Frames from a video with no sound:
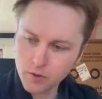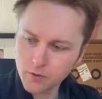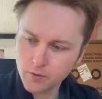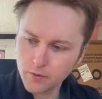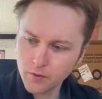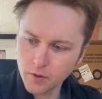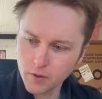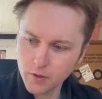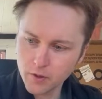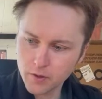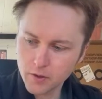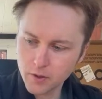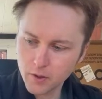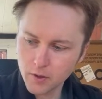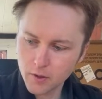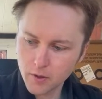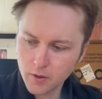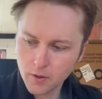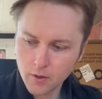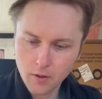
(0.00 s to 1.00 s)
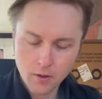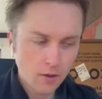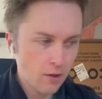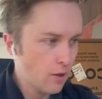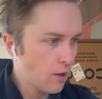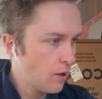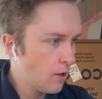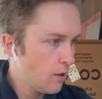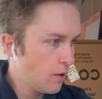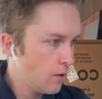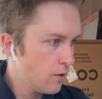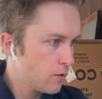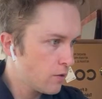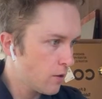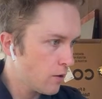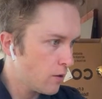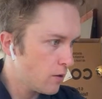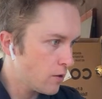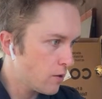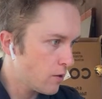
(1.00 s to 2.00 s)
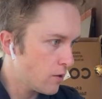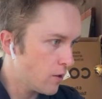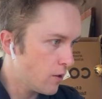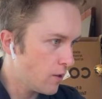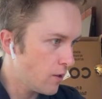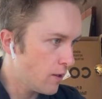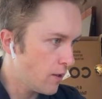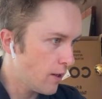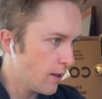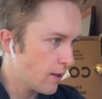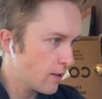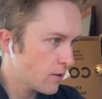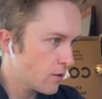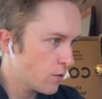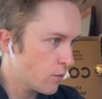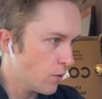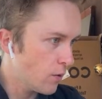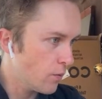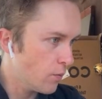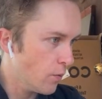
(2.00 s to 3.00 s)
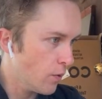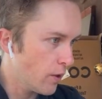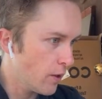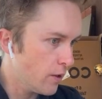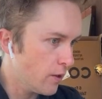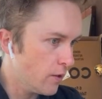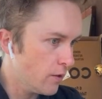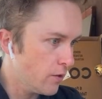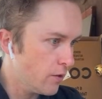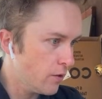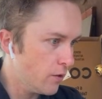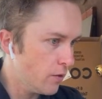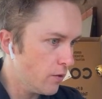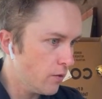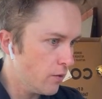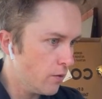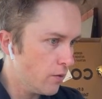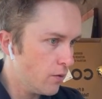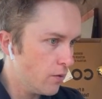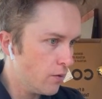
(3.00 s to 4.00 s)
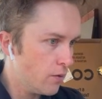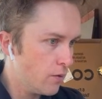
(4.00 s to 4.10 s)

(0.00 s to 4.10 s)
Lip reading: first. So this is the next one we're gonna do.